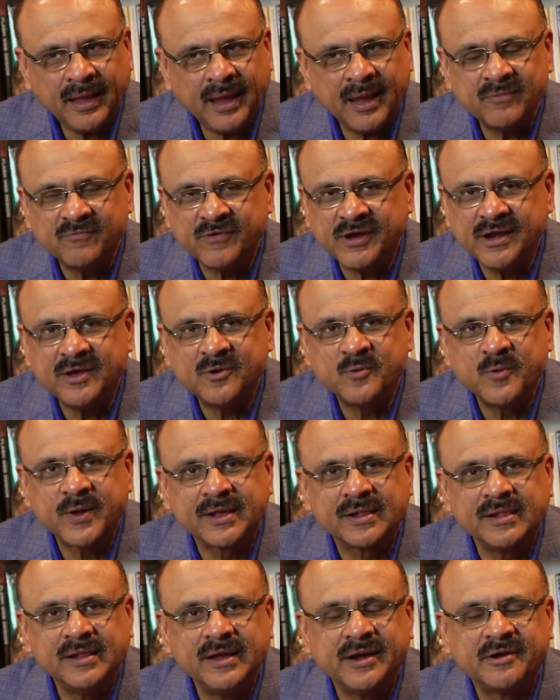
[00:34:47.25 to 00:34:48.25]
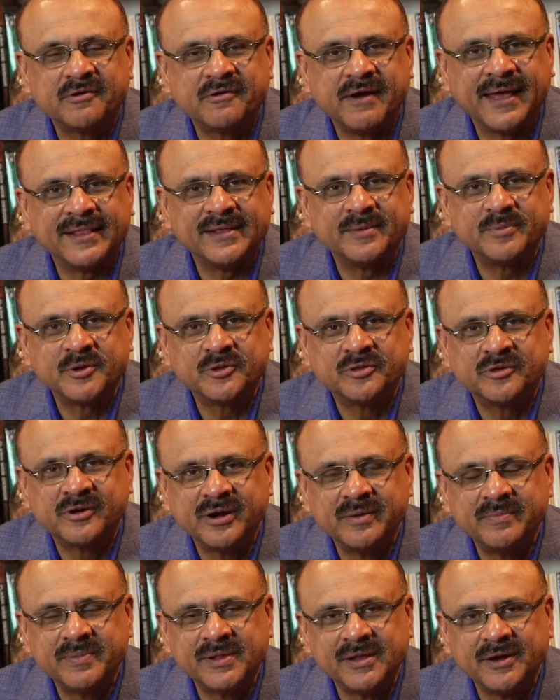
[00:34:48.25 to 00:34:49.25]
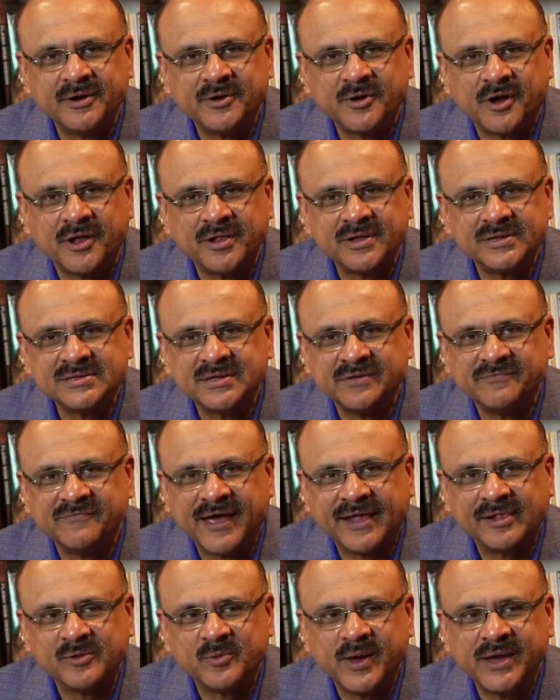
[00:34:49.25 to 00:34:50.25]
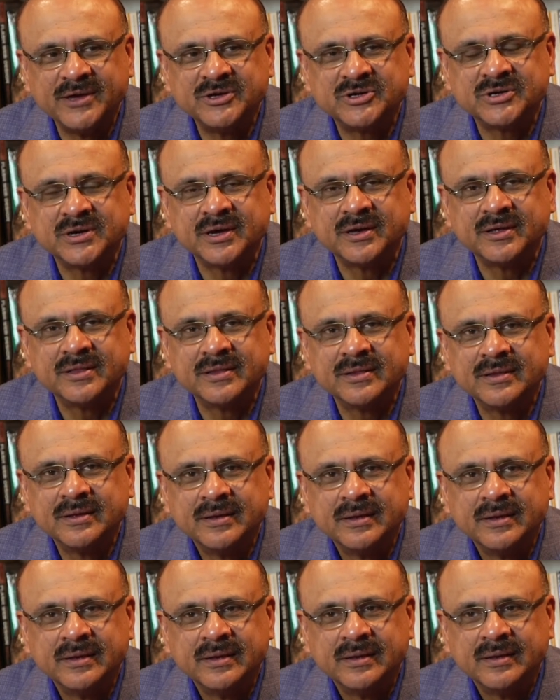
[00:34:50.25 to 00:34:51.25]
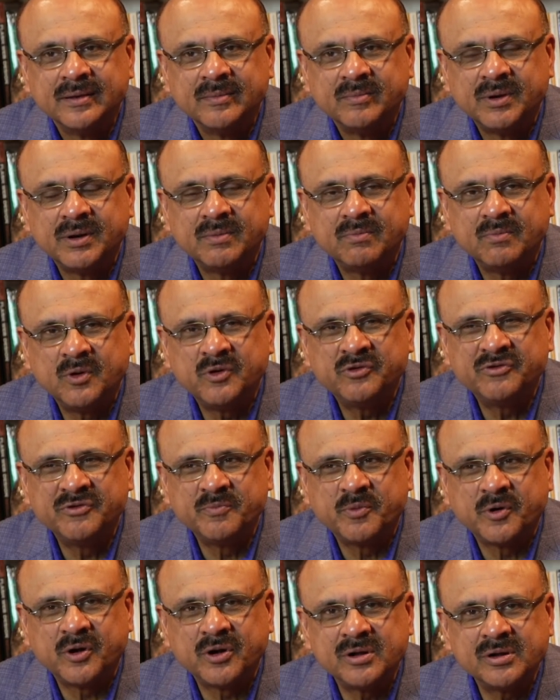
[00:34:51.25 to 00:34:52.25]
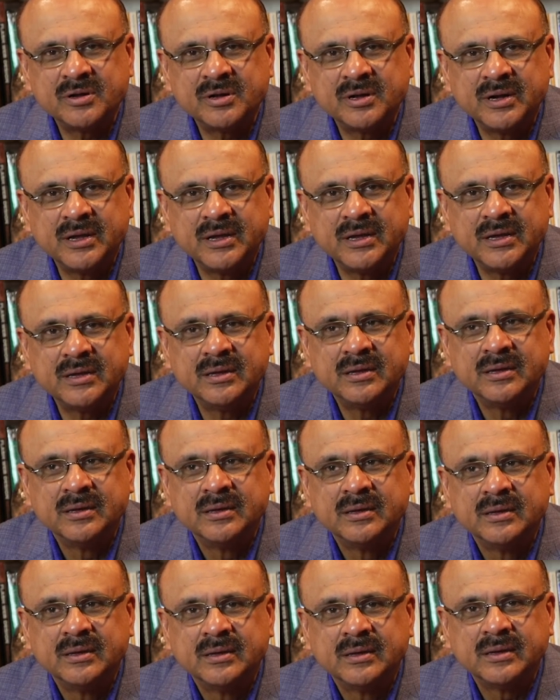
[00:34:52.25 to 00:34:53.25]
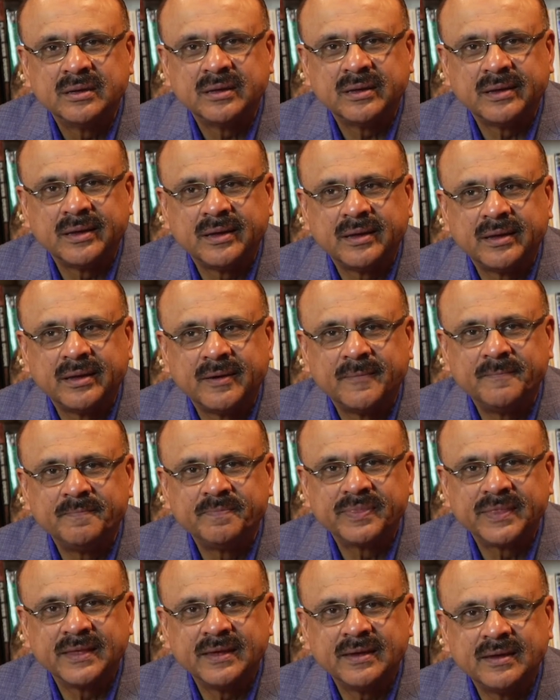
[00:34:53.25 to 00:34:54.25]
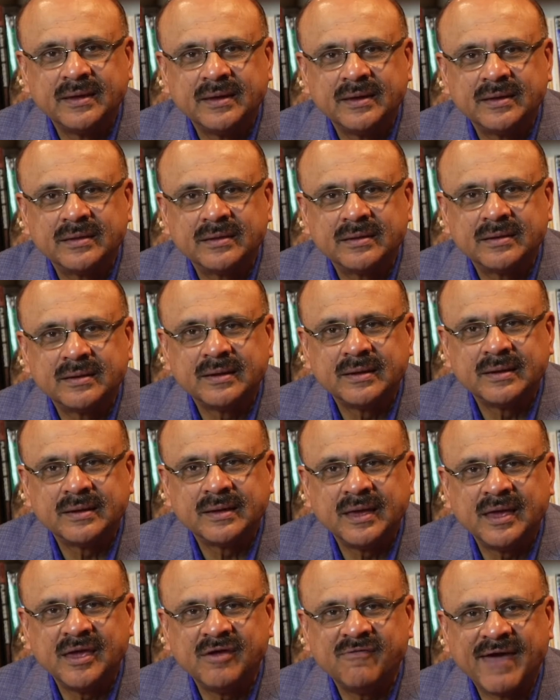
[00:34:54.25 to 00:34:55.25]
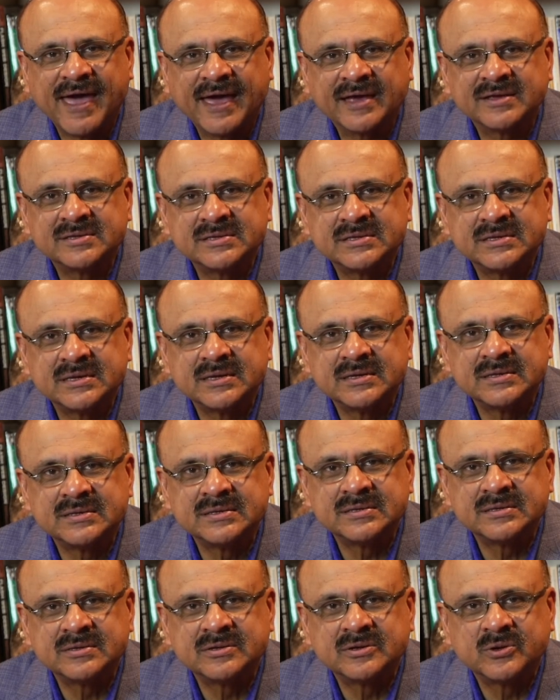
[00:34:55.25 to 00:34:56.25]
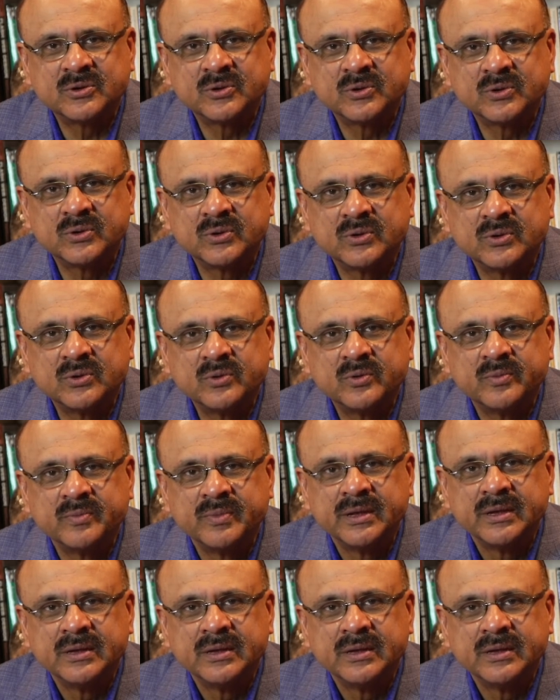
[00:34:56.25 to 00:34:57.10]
And very quickly it ran up to $3 billion in valuation. But most importantly, it gave access to